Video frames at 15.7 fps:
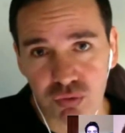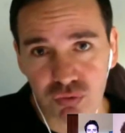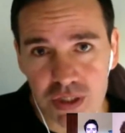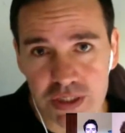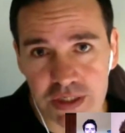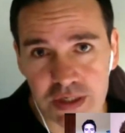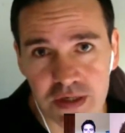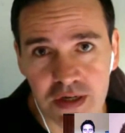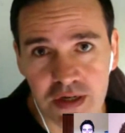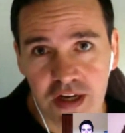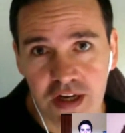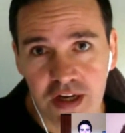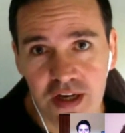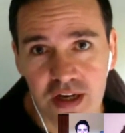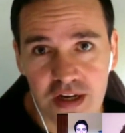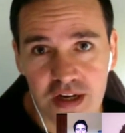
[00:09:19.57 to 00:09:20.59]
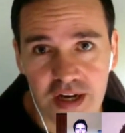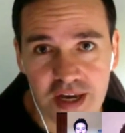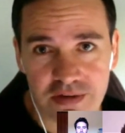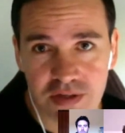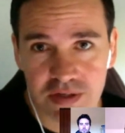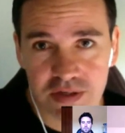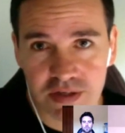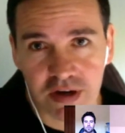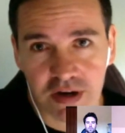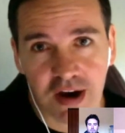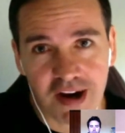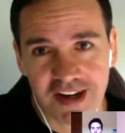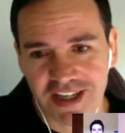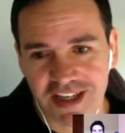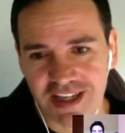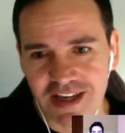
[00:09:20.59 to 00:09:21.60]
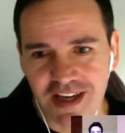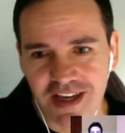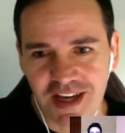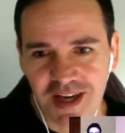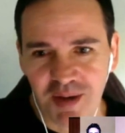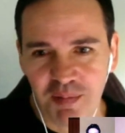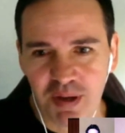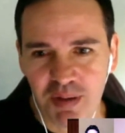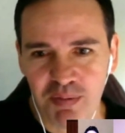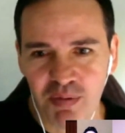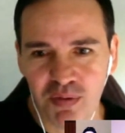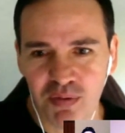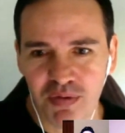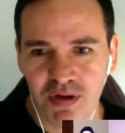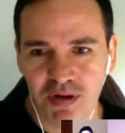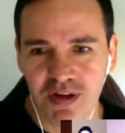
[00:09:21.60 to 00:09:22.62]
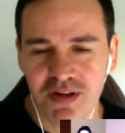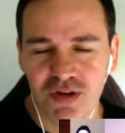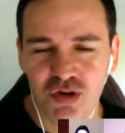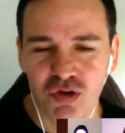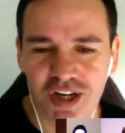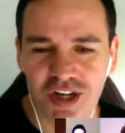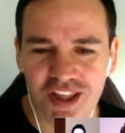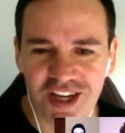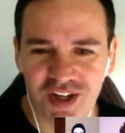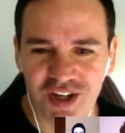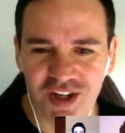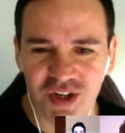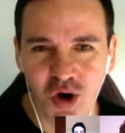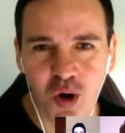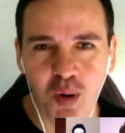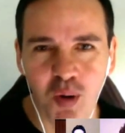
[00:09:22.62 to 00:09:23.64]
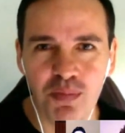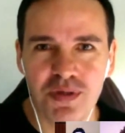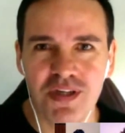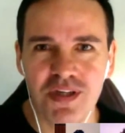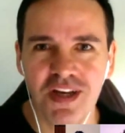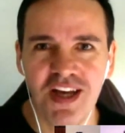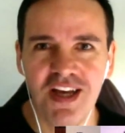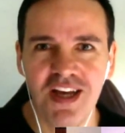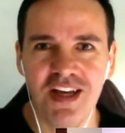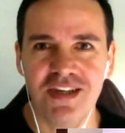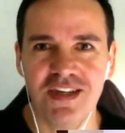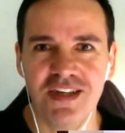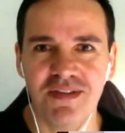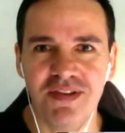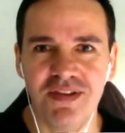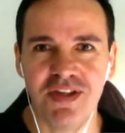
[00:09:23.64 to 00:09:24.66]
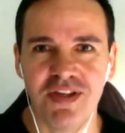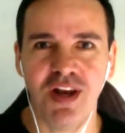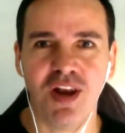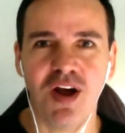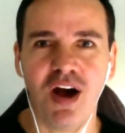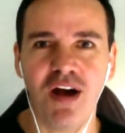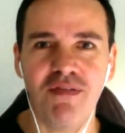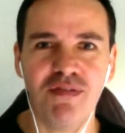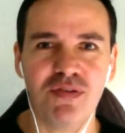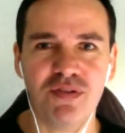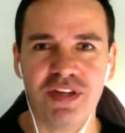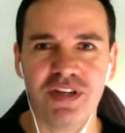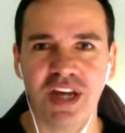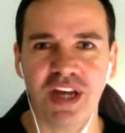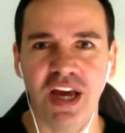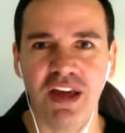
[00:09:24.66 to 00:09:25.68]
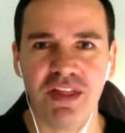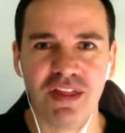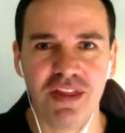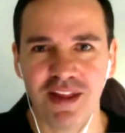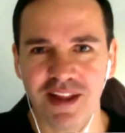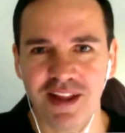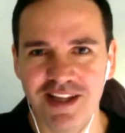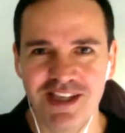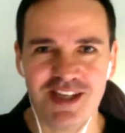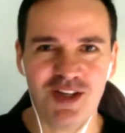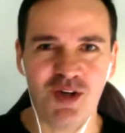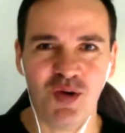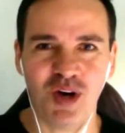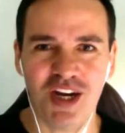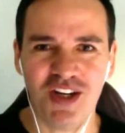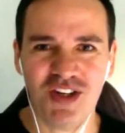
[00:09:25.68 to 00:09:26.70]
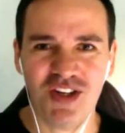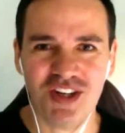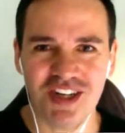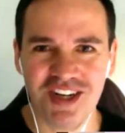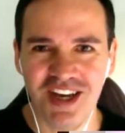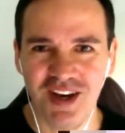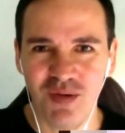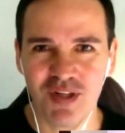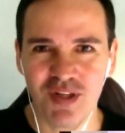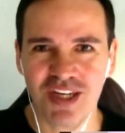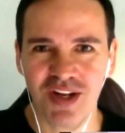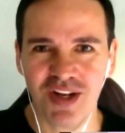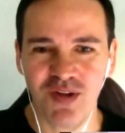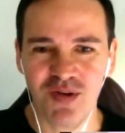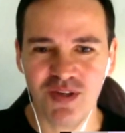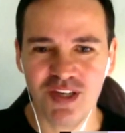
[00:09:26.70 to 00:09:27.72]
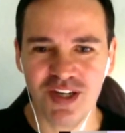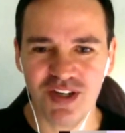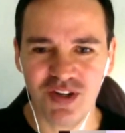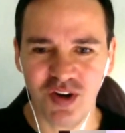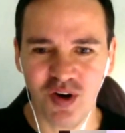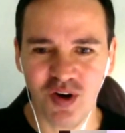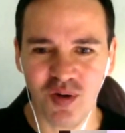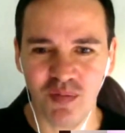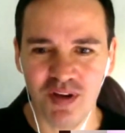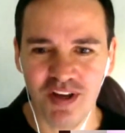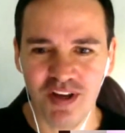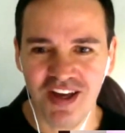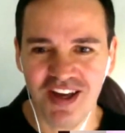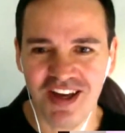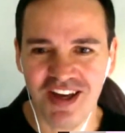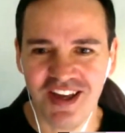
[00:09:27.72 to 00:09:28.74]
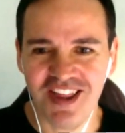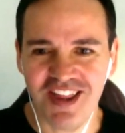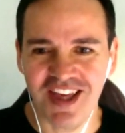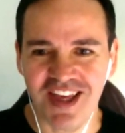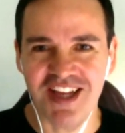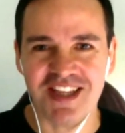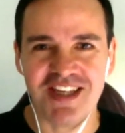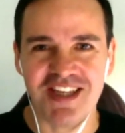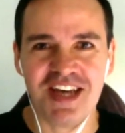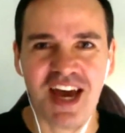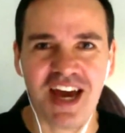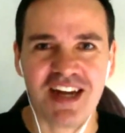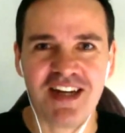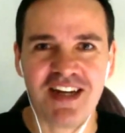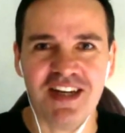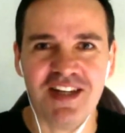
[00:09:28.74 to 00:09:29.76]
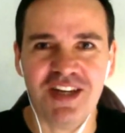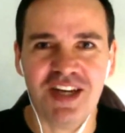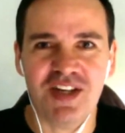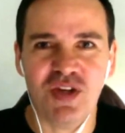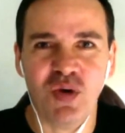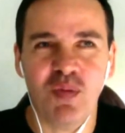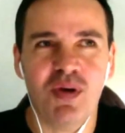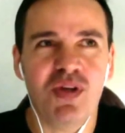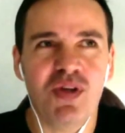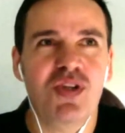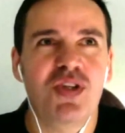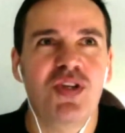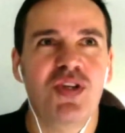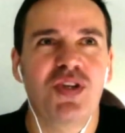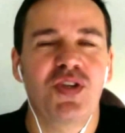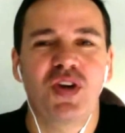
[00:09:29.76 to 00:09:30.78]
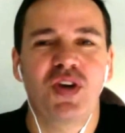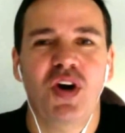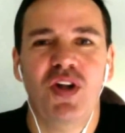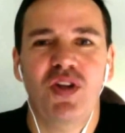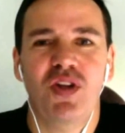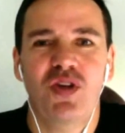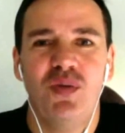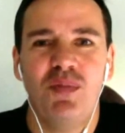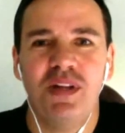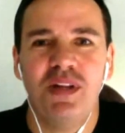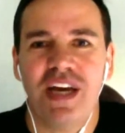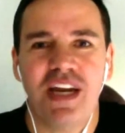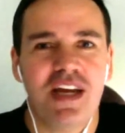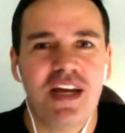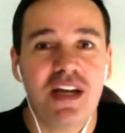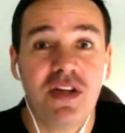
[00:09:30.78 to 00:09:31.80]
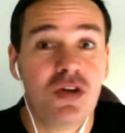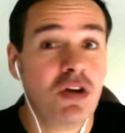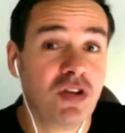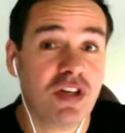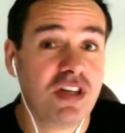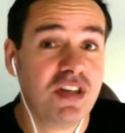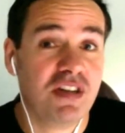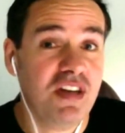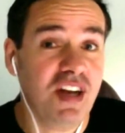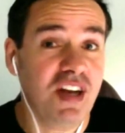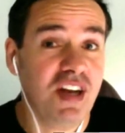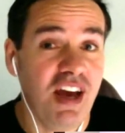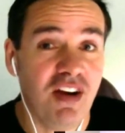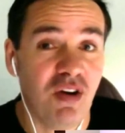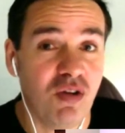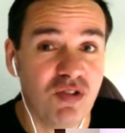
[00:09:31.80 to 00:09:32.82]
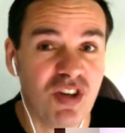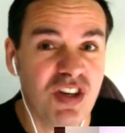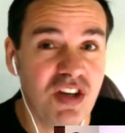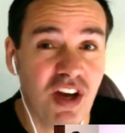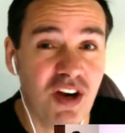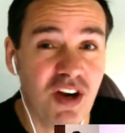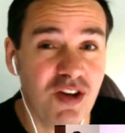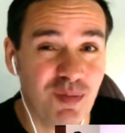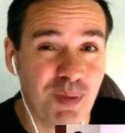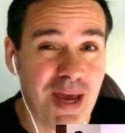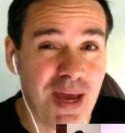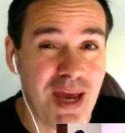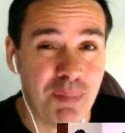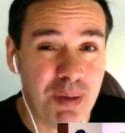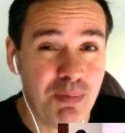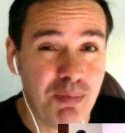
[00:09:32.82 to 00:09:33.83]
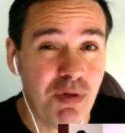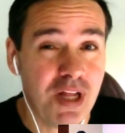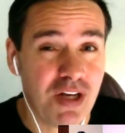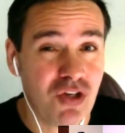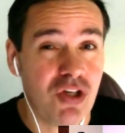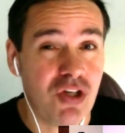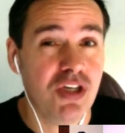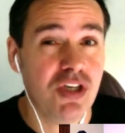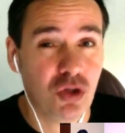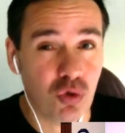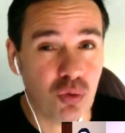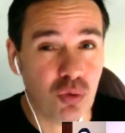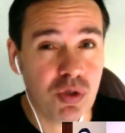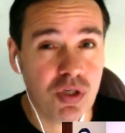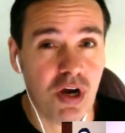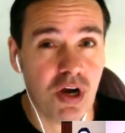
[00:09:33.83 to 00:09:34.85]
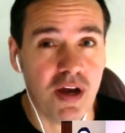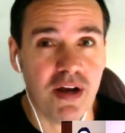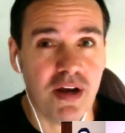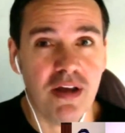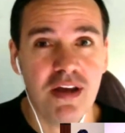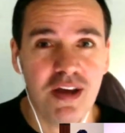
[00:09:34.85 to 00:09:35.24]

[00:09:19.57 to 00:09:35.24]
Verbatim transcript: reason in our society, people treat their jobs as if it's a life or death situation. Once they lose their job, they get sacked. It's almost this total humiliating, and it's not just in our culture. You go to Japan, people actually suicide